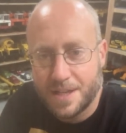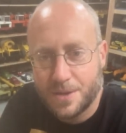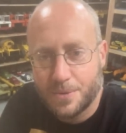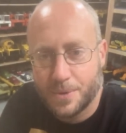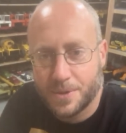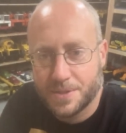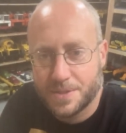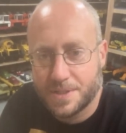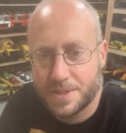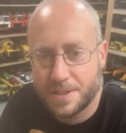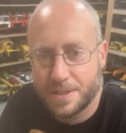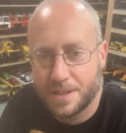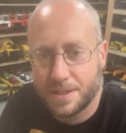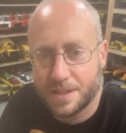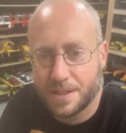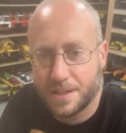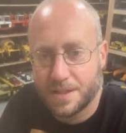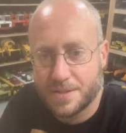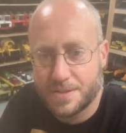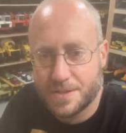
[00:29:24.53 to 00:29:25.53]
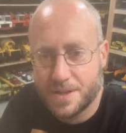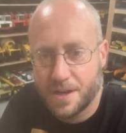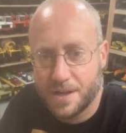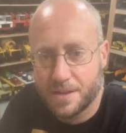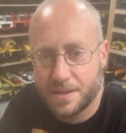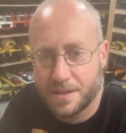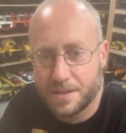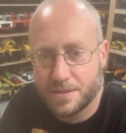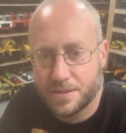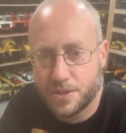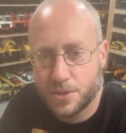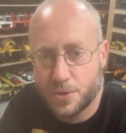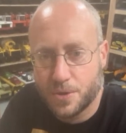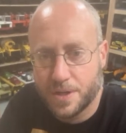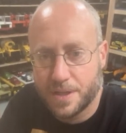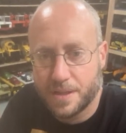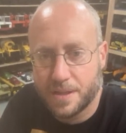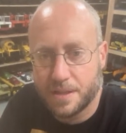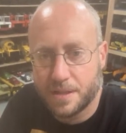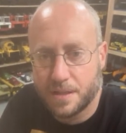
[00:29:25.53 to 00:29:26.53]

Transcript: when she saw the joy that